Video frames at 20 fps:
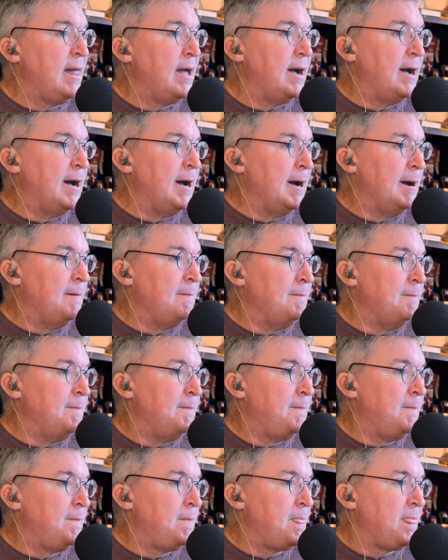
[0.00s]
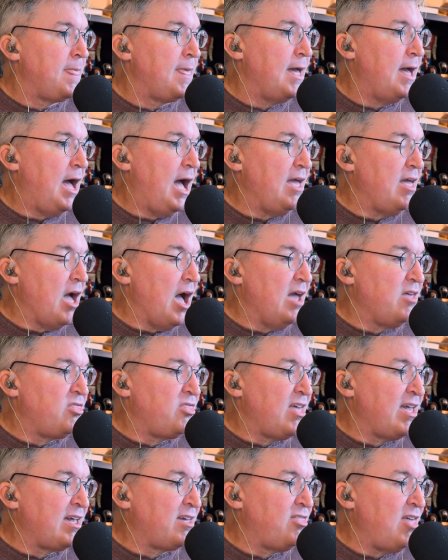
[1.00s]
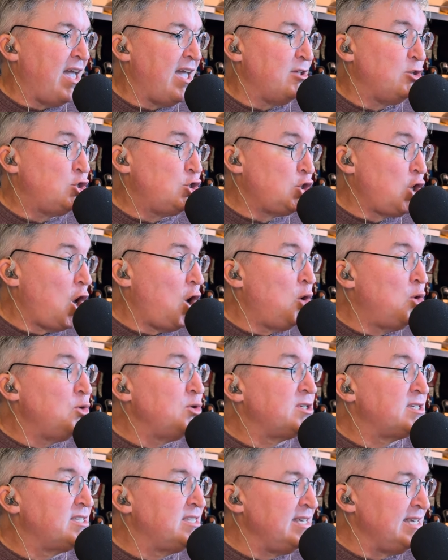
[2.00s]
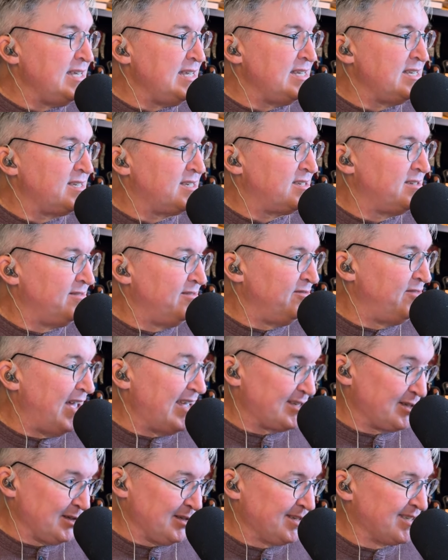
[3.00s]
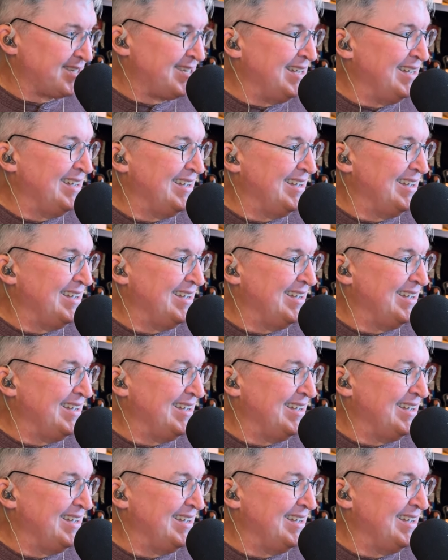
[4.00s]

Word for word: um, I, I think they chose these vessels